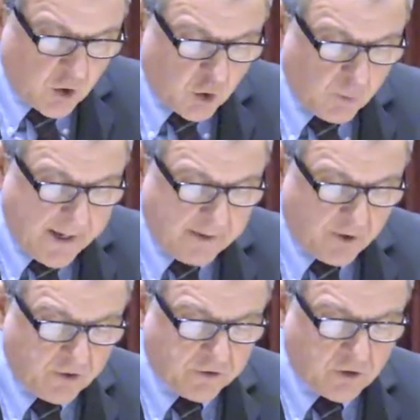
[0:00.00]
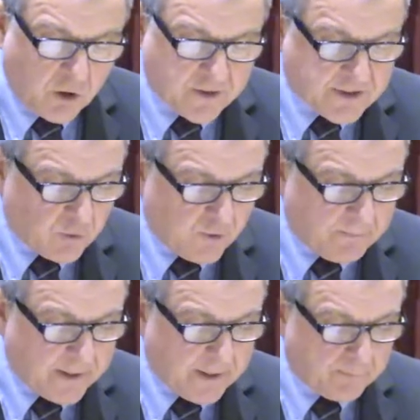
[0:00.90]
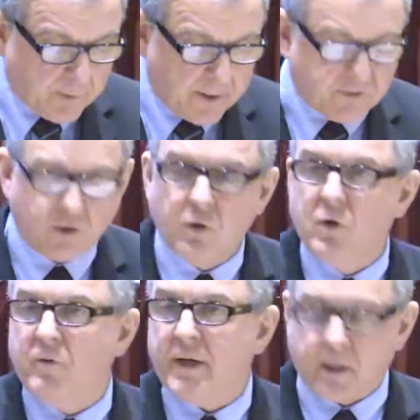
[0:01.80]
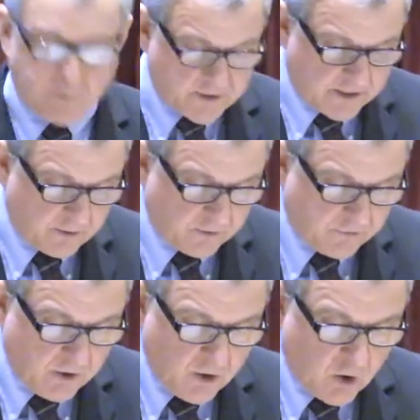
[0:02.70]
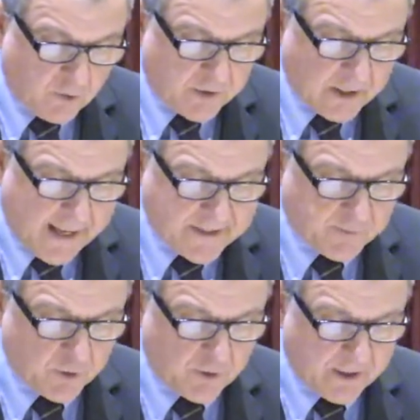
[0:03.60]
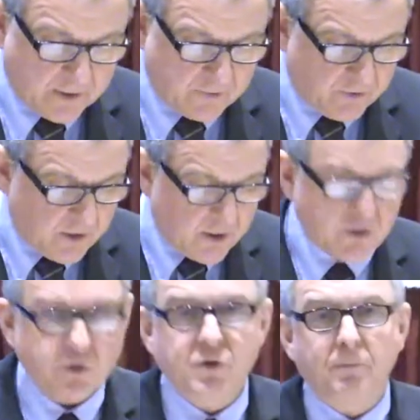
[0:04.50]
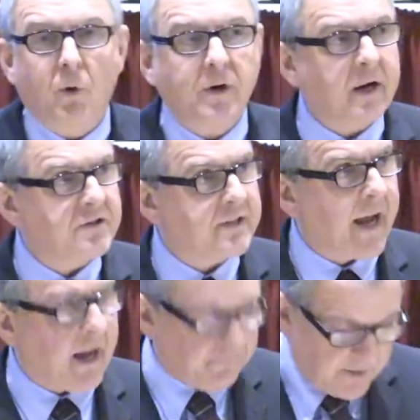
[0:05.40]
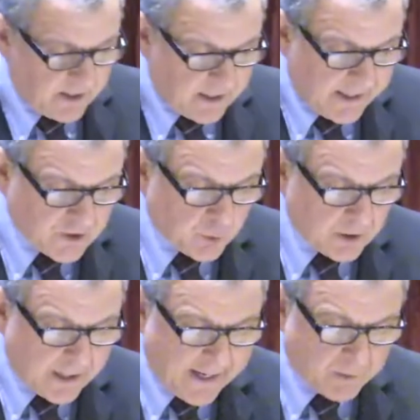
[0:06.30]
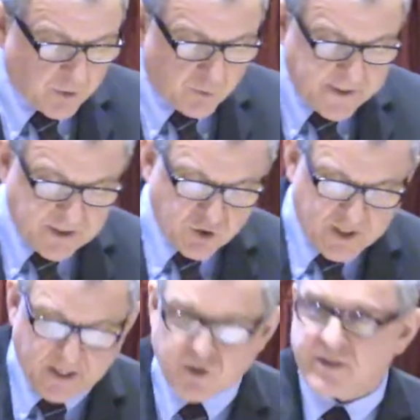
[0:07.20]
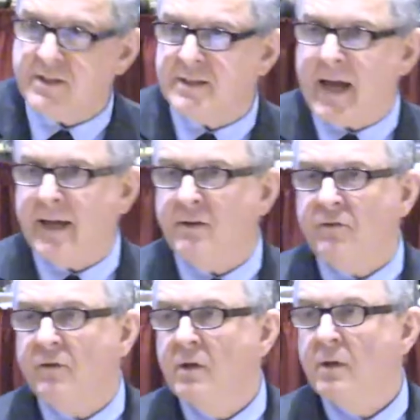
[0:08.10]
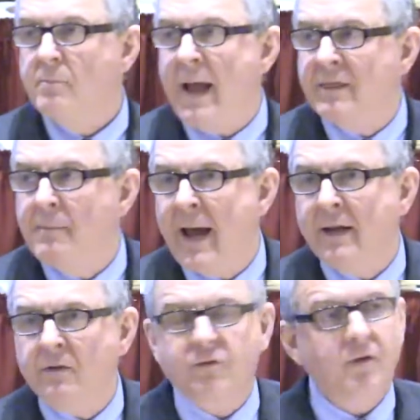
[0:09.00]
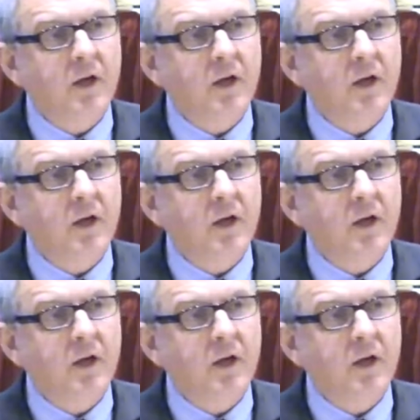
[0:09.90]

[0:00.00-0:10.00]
you may have also noticed that we've been implementing new curriculum materials over the last few years to support our staff and to align with recent changes in science, mathematics,